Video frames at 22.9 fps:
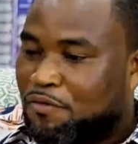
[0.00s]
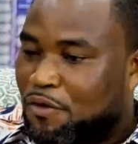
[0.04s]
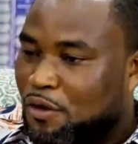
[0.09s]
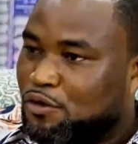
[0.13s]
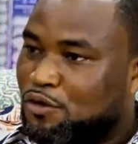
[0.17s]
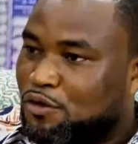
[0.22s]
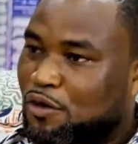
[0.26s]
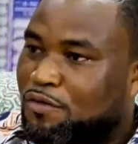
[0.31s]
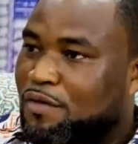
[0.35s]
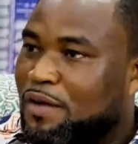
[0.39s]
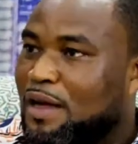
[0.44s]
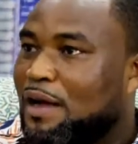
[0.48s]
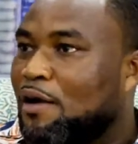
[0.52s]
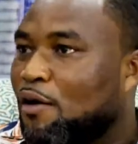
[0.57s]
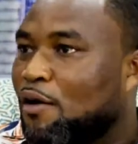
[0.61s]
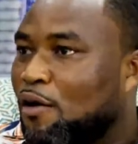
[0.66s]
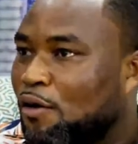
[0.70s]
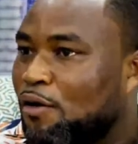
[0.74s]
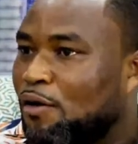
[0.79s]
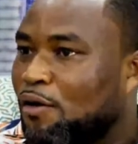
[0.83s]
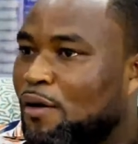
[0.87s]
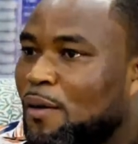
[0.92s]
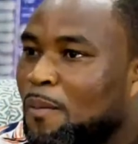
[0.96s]
in front of the
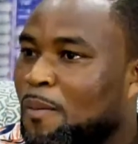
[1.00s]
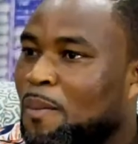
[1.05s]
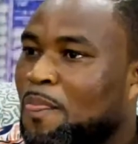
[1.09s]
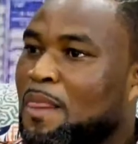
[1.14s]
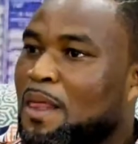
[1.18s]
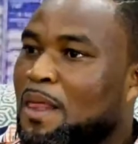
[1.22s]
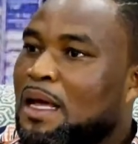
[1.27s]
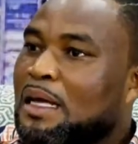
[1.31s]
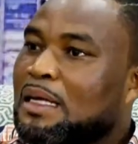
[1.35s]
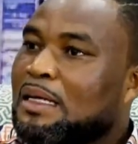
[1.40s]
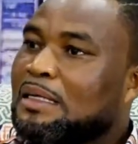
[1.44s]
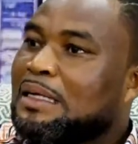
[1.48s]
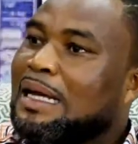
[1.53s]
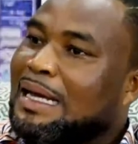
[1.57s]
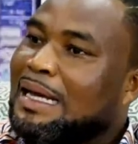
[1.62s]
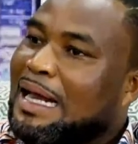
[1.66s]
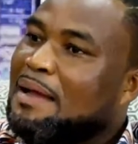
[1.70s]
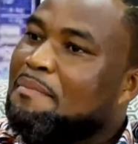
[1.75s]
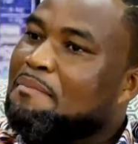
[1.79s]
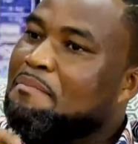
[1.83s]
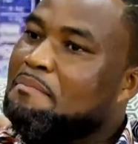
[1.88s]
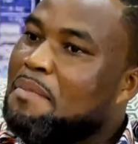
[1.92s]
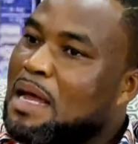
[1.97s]
hall,
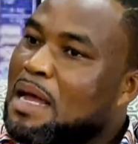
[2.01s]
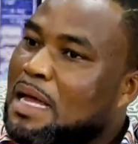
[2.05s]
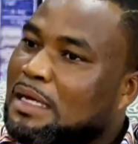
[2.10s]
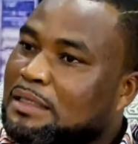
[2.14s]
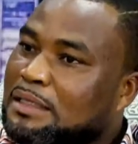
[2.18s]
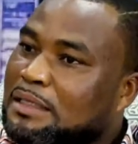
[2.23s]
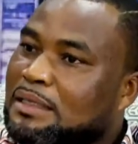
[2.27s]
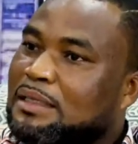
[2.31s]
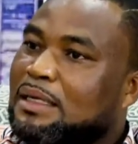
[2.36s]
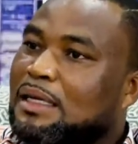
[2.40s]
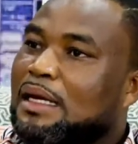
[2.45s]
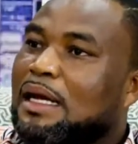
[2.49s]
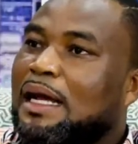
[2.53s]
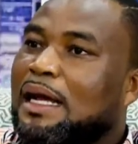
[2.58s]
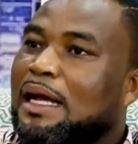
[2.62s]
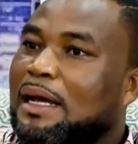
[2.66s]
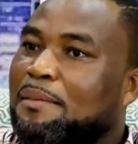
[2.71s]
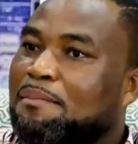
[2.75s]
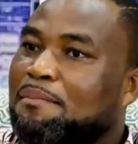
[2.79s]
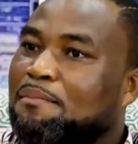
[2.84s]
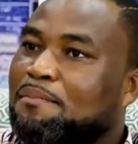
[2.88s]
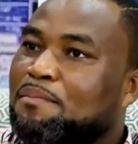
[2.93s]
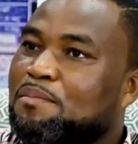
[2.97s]
then I met...
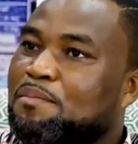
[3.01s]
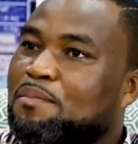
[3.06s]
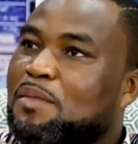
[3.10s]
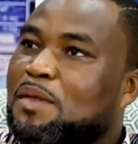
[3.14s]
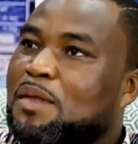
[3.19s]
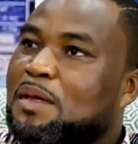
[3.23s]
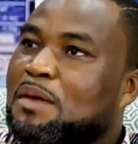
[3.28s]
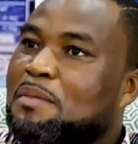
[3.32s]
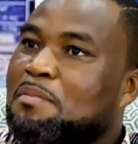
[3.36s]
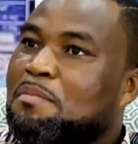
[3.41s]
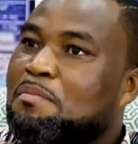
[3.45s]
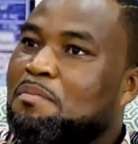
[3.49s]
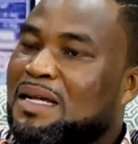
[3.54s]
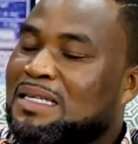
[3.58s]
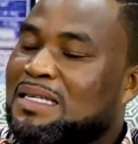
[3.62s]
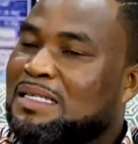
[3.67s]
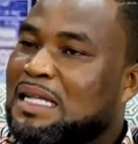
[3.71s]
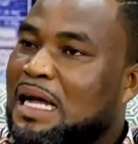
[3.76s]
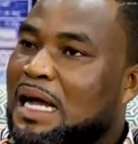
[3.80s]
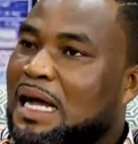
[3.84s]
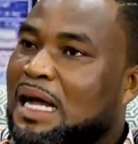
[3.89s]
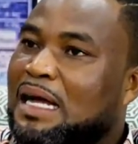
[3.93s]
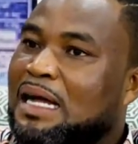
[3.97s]

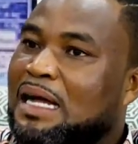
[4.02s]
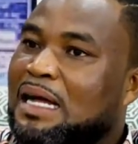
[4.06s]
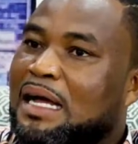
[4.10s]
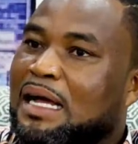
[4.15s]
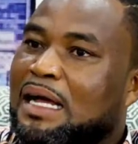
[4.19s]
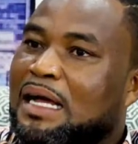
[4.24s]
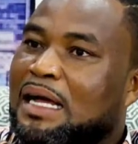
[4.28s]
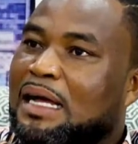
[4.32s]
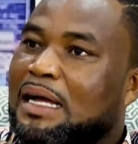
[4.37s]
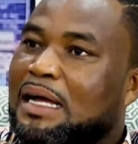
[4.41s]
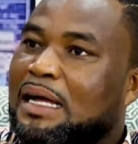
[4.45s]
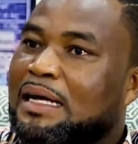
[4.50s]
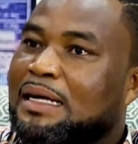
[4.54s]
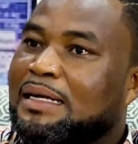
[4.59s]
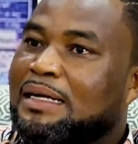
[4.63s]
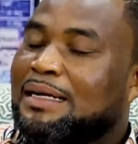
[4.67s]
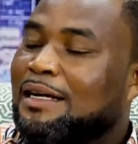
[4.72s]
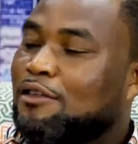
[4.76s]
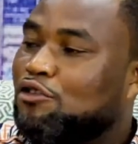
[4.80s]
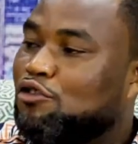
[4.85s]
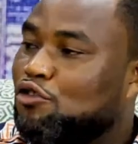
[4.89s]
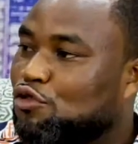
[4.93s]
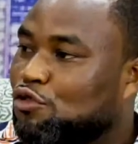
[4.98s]
Pastor
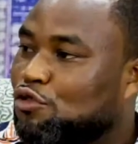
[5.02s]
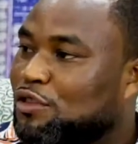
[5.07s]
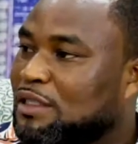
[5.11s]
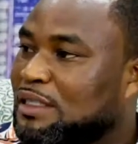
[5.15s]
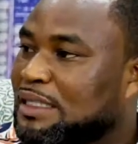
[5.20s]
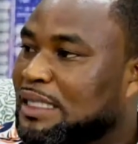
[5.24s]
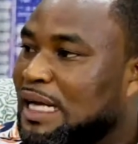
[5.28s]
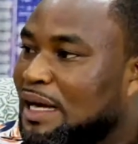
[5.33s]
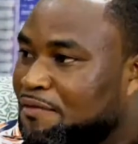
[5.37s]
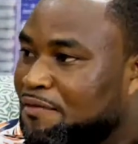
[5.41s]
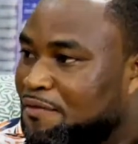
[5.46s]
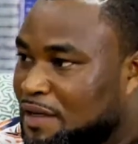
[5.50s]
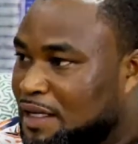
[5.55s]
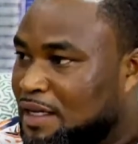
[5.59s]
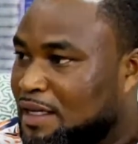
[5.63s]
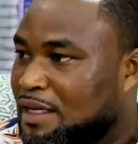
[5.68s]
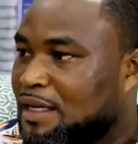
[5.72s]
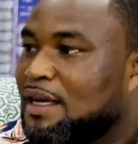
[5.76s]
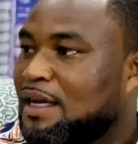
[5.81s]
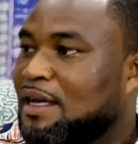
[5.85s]
Gertrude Nyavi,